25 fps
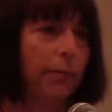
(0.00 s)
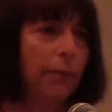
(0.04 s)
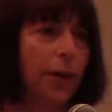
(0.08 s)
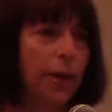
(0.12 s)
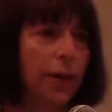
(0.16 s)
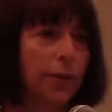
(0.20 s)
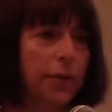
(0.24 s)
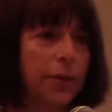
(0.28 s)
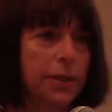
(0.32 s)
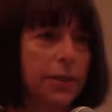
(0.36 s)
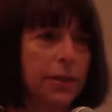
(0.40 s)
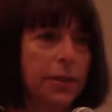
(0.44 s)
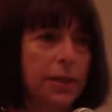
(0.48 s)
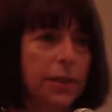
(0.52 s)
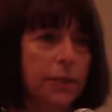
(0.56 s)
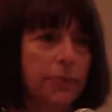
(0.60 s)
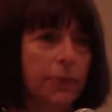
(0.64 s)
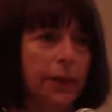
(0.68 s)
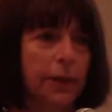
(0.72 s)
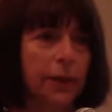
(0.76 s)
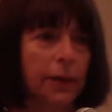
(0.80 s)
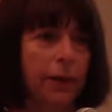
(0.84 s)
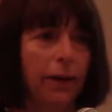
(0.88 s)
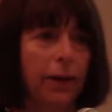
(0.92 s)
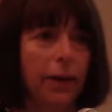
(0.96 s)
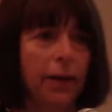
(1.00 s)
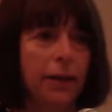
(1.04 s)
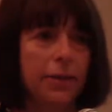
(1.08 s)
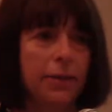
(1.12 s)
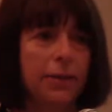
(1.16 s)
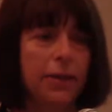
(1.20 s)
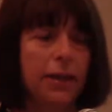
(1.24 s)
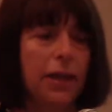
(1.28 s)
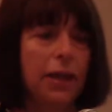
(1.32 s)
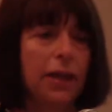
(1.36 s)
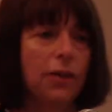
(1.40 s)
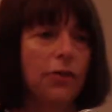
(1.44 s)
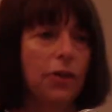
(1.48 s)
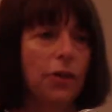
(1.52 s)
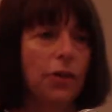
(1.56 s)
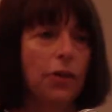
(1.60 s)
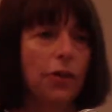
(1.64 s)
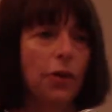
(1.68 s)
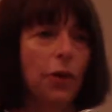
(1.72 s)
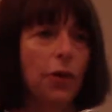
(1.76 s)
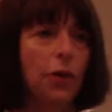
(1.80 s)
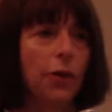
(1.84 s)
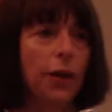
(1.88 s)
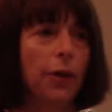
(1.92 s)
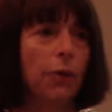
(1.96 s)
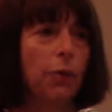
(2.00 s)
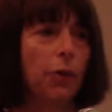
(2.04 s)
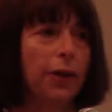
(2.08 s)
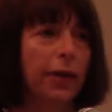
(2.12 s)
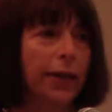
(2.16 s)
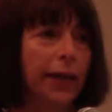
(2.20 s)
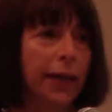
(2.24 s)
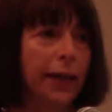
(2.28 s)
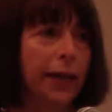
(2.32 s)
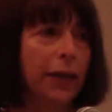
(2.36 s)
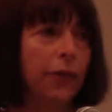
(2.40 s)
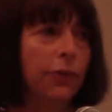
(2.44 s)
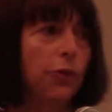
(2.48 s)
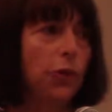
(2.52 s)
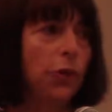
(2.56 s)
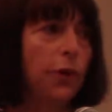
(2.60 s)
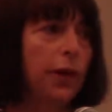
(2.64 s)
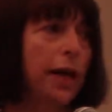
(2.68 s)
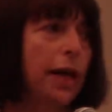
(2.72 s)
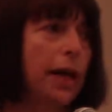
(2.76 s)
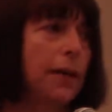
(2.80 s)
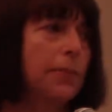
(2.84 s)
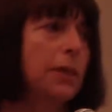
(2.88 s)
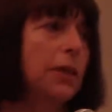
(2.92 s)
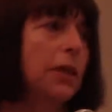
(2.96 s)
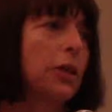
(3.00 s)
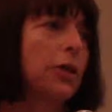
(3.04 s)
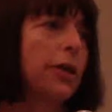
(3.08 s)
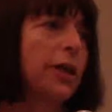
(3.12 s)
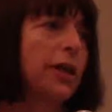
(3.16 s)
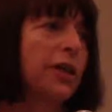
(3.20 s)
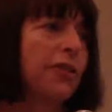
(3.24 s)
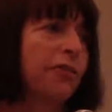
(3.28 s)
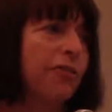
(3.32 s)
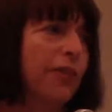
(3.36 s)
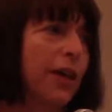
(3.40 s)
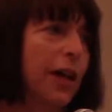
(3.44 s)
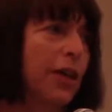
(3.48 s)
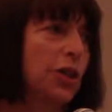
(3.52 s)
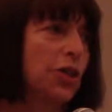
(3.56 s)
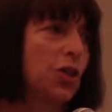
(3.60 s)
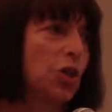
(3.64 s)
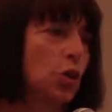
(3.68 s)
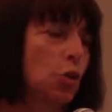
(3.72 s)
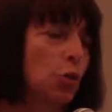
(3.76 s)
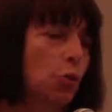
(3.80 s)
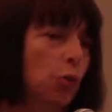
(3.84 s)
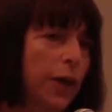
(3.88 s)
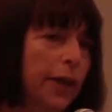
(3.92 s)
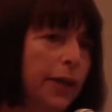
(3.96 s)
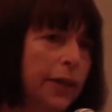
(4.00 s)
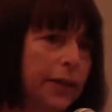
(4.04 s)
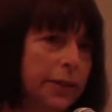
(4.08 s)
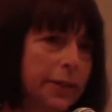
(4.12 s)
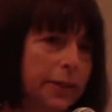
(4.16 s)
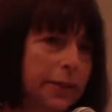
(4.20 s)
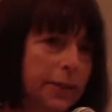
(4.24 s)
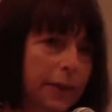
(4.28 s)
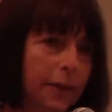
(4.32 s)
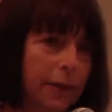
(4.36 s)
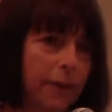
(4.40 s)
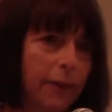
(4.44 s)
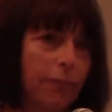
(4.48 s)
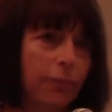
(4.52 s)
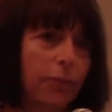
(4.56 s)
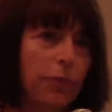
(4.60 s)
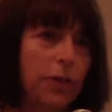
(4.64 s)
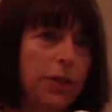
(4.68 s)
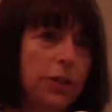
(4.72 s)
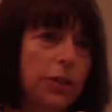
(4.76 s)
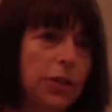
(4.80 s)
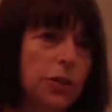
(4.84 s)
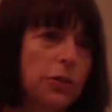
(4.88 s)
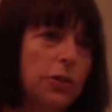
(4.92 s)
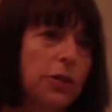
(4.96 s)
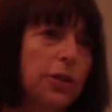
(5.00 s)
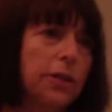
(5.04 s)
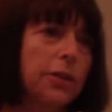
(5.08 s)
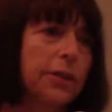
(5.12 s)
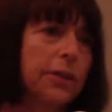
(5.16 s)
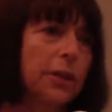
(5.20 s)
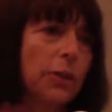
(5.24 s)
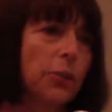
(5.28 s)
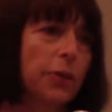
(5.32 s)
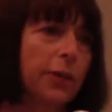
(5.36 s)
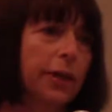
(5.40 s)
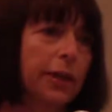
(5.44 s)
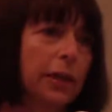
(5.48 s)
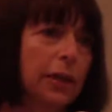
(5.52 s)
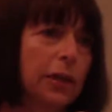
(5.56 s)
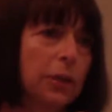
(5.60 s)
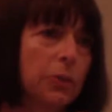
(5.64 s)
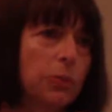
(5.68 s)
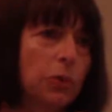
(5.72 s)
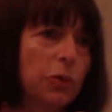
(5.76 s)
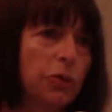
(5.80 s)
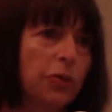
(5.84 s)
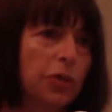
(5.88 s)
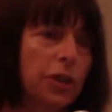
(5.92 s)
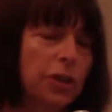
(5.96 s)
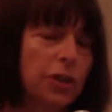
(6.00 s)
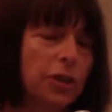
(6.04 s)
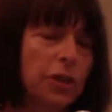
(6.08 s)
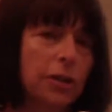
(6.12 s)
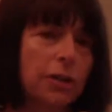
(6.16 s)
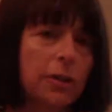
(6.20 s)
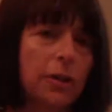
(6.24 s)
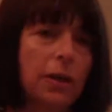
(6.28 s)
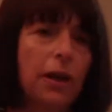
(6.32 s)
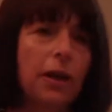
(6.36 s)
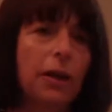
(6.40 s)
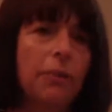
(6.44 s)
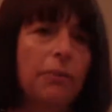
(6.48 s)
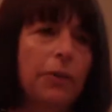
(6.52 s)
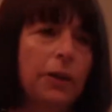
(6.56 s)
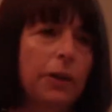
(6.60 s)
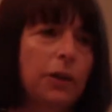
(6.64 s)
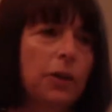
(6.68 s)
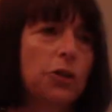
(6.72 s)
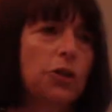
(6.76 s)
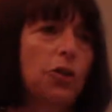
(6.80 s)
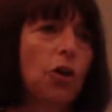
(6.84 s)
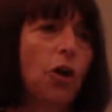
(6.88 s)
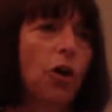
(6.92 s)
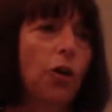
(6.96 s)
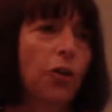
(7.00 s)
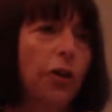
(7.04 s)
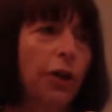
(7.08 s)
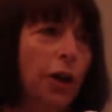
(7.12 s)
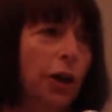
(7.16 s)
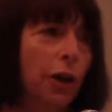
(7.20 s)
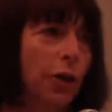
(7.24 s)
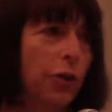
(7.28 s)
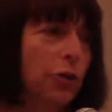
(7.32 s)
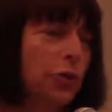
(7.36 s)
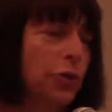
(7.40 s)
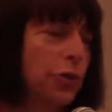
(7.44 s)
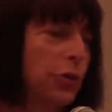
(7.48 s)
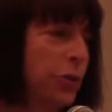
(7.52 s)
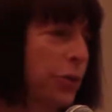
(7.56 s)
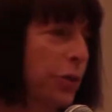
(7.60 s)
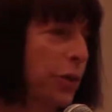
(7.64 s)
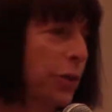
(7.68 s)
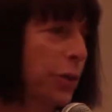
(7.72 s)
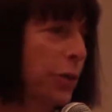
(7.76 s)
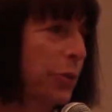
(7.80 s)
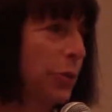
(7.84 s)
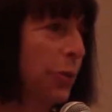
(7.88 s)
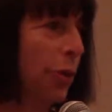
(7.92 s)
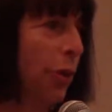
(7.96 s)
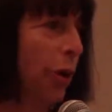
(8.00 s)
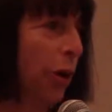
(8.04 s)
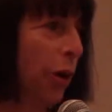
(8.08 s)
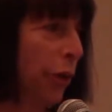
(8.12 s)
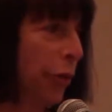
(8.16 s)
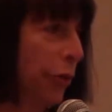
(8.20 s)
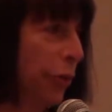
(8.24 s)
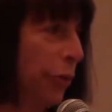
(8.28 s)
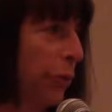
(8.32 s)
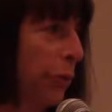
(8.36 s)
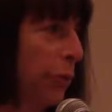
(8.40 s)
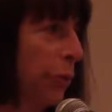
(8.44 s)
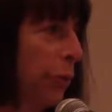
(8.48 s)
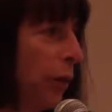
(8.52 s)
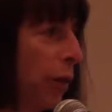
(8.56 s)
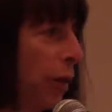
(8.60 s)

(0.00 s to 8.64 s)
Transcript: And this is because even though they were gaining vocabulary at faster rates than students that were English proficient, because all the other students were also